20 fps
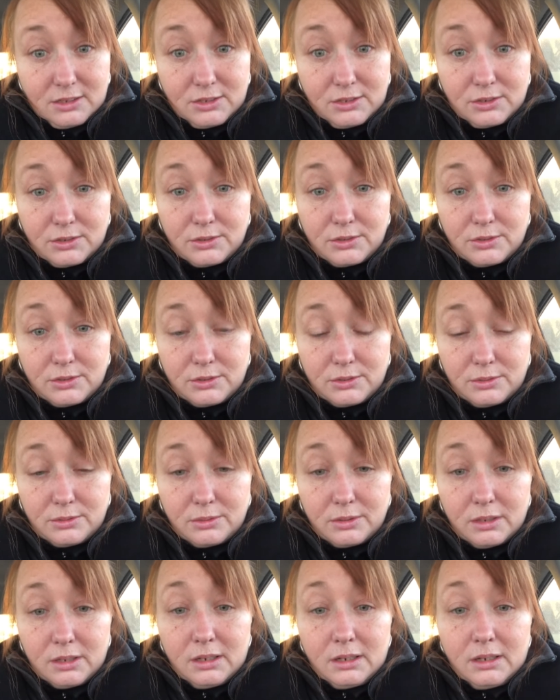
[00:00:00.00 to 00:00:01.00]

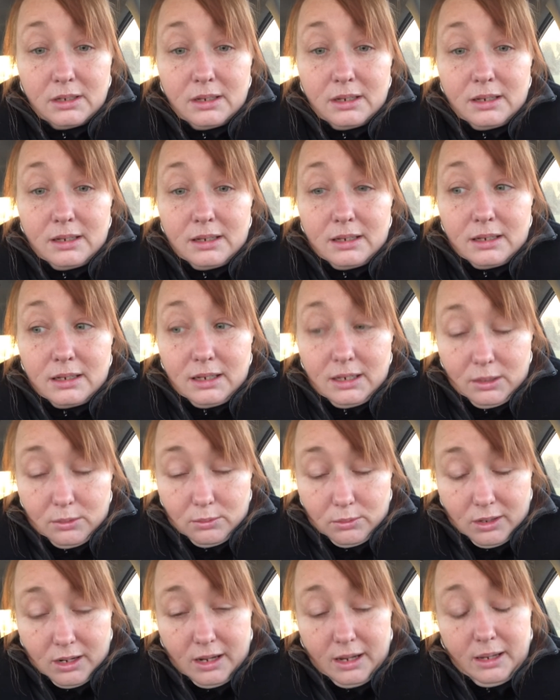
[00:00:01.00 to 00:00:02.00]
to
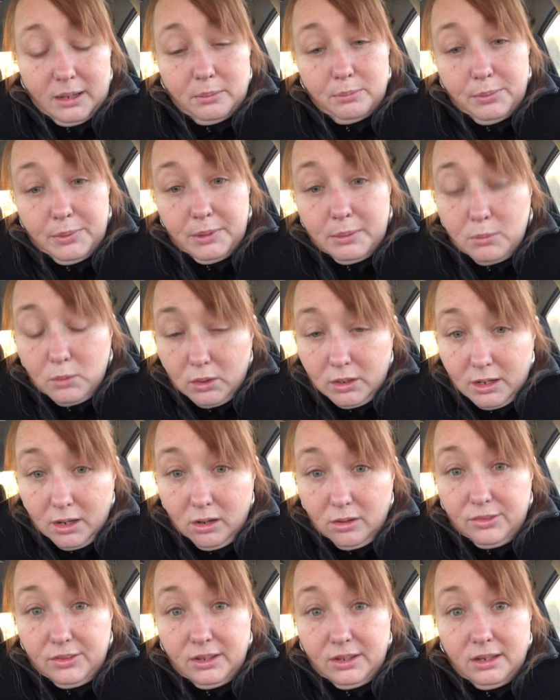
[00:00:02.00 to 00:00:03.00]
eat right, be more
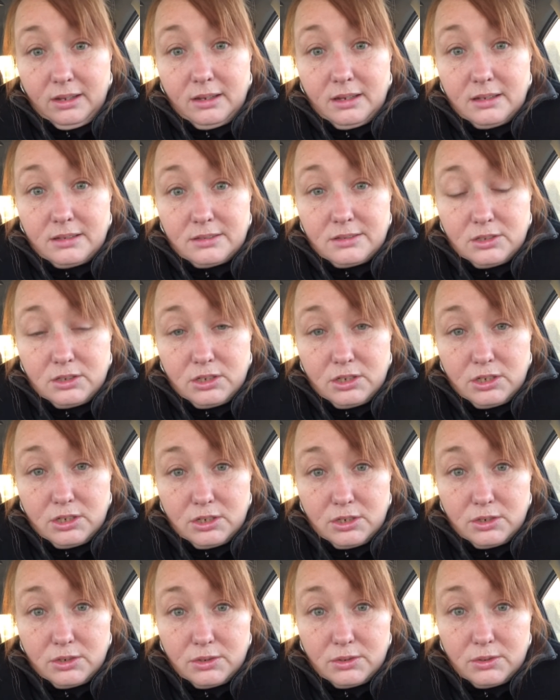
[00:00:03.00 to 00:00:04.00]
healthy, is
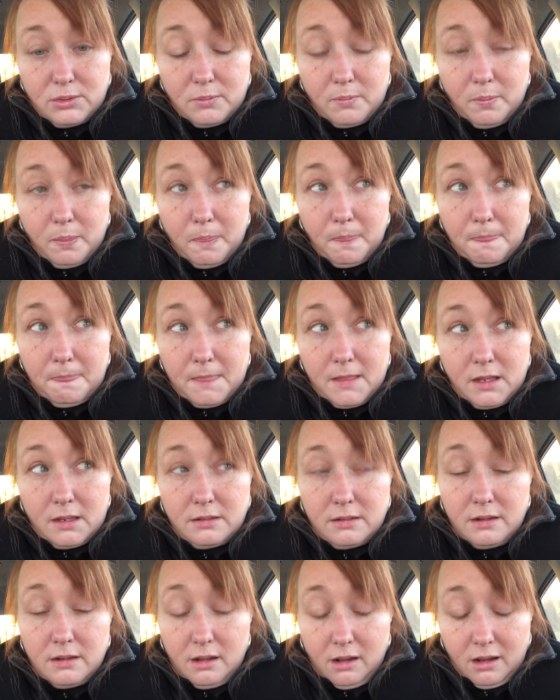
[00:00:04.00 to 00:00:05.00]
to
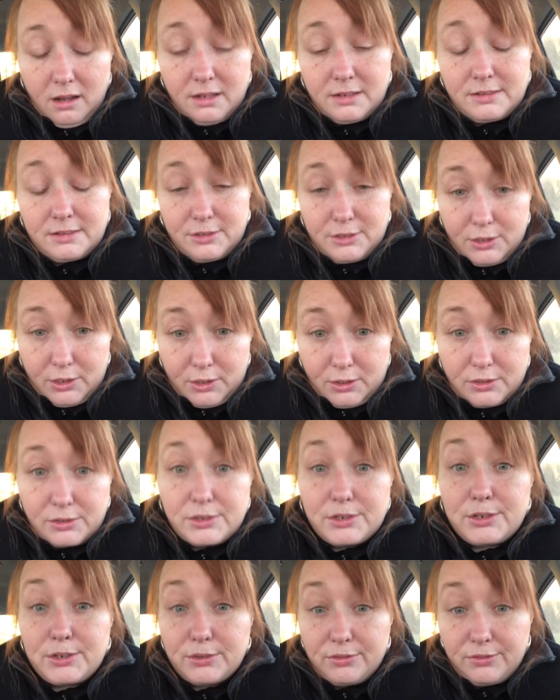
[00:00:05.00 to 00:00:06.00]
not
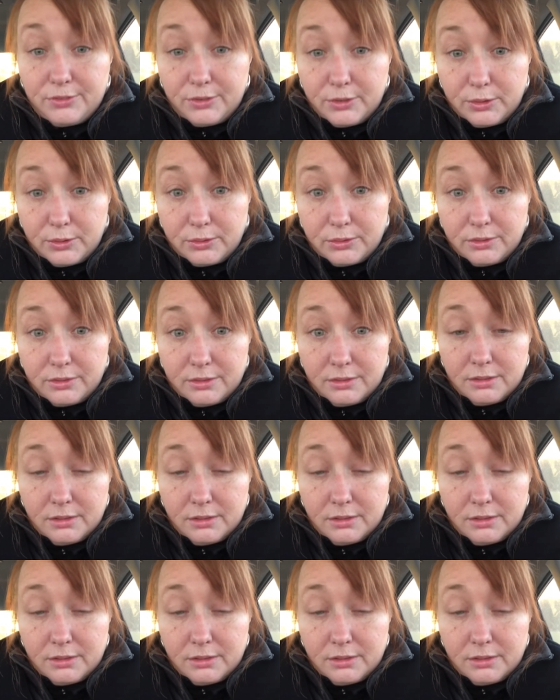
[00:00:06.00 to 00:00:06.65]
turn to food.